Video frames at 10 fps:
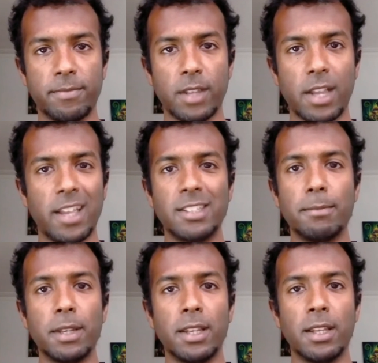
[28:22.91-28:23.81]
I had to
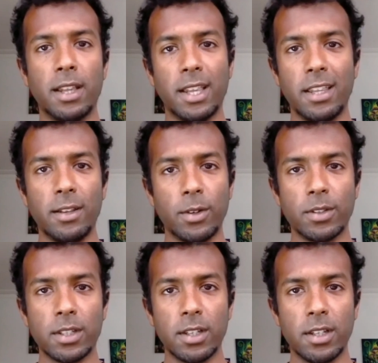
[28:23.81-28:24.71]
be healed.
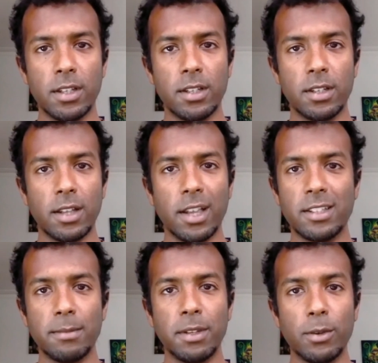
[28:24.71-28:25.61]
I had
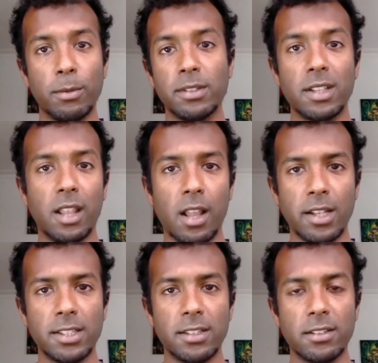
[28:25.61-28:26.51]
to be almost
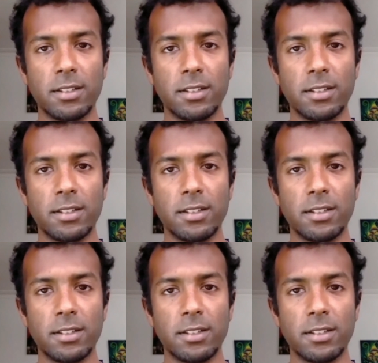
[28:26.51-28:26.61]
enlightened.